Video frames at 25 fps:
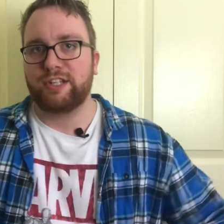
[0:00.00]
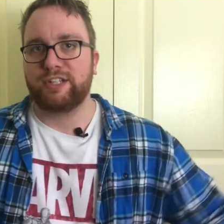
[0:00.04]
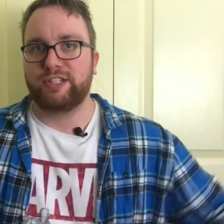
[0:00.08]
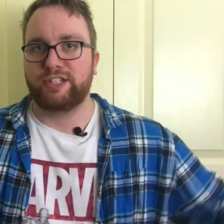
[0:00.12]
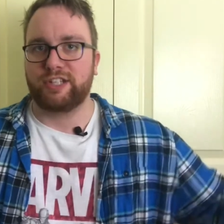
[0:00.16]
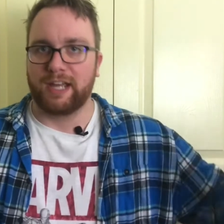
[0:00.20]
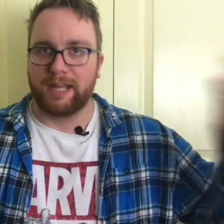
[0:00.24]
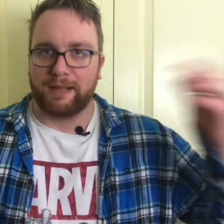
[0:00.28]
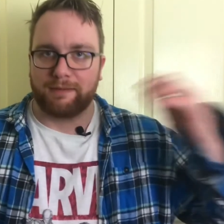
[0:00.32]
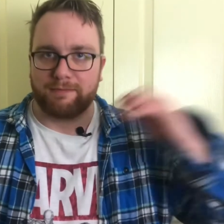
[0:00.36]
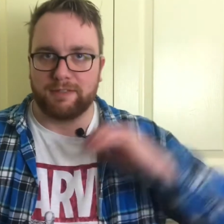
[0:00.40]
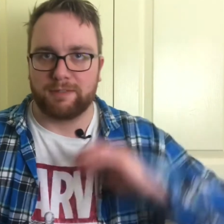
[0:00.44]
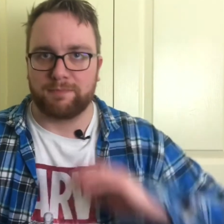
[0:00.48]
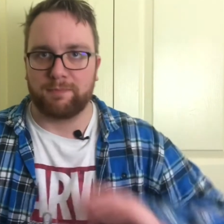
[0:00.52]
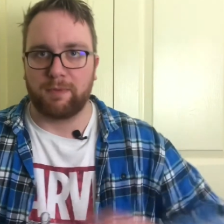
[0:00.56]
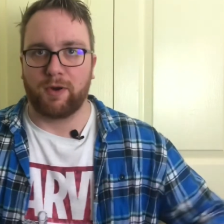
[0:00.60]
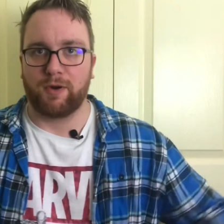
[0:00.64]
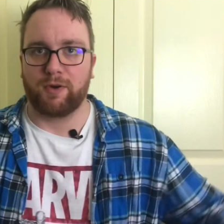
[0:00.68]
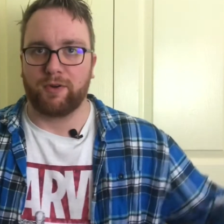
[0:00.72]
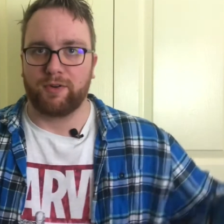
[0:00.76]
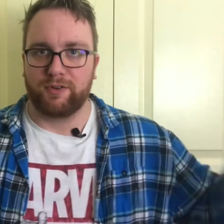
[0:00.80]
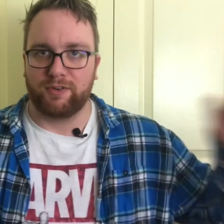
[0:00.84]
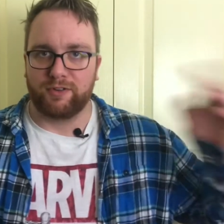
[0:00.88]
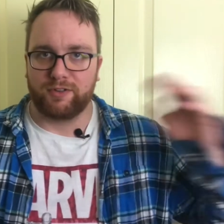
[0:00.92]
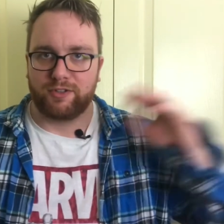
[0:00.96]
James
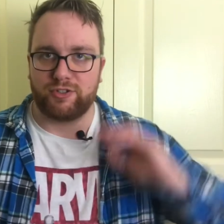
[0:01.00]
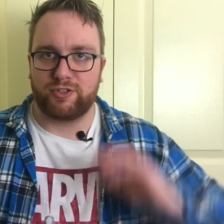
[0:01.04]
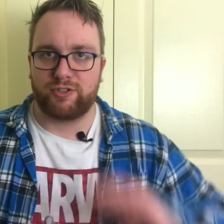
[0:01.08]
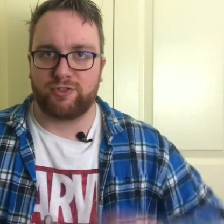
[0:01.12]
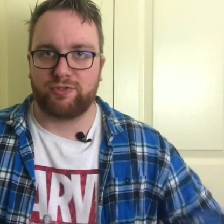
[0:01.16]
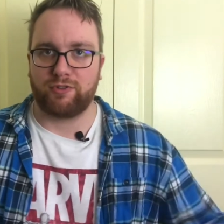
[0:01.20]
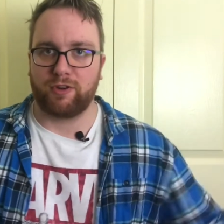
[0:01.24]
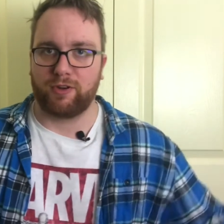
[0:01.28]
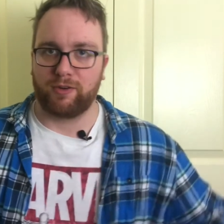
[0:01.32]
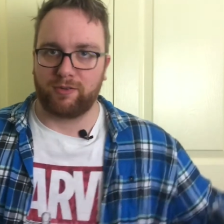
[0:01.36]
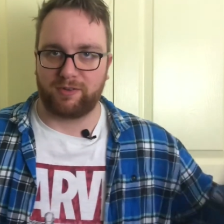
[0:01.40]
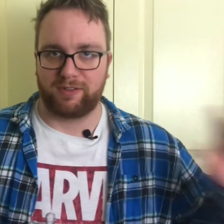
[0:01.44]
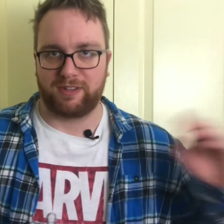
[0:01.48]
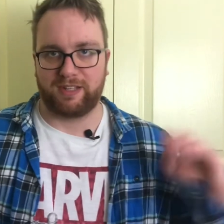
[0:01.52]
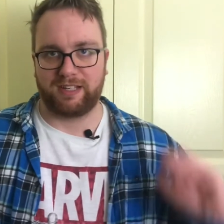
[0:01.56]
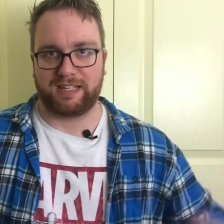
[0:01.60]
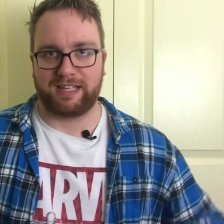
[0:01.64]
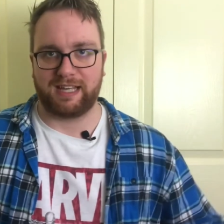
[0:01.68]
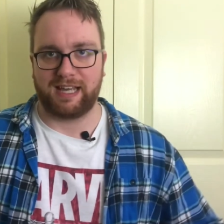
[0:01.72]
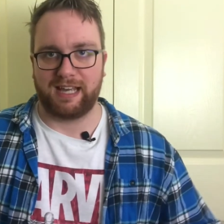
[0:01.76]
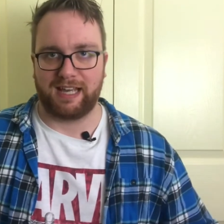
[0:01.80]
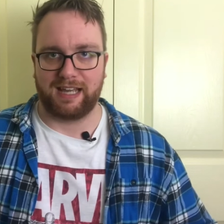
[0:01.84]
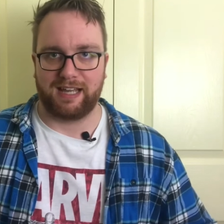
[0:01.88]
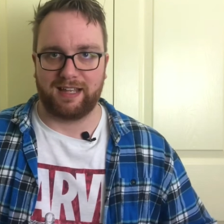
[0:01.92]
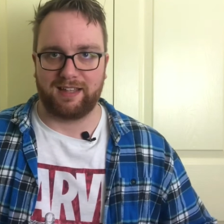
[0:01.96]
Bond stroke the
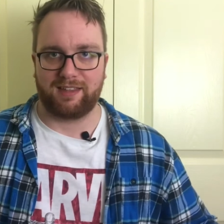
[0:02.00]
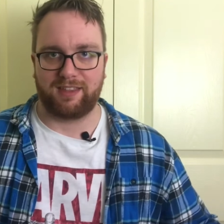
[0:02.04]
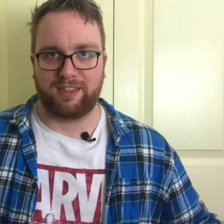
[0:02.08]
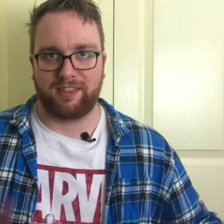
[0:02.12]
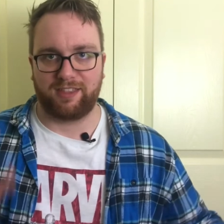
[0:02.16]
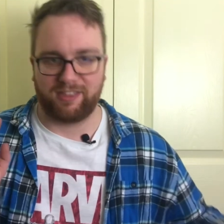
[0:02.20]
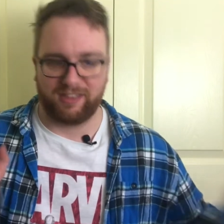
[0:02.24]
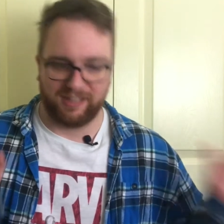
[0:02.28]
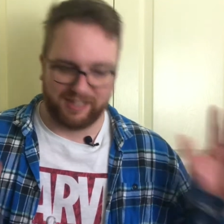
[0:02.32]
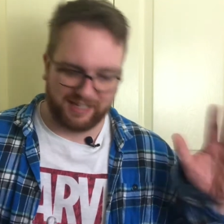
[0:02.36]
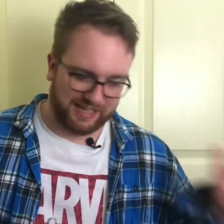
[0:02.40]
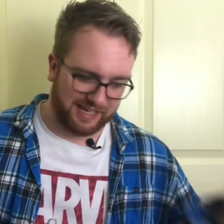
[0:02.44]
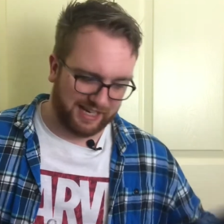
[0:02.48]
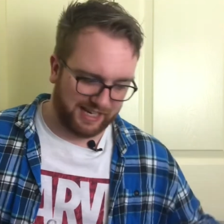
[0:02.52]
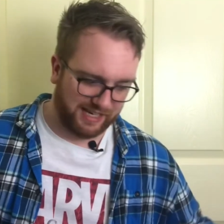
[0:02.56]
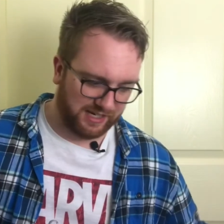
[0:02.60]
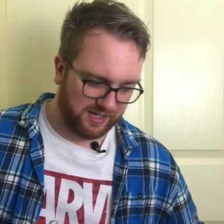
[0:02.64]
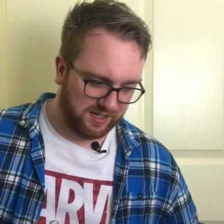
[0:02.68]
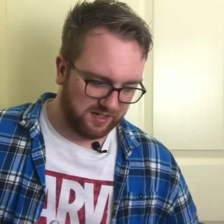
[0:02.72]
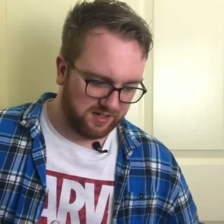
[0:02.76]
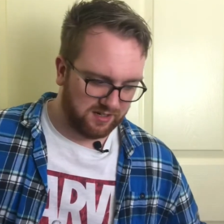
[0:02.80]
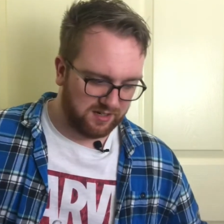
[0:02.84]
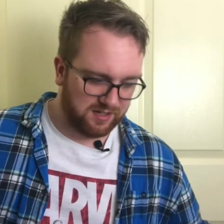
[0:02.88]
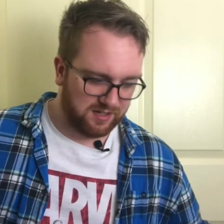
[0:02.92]
cat thingy.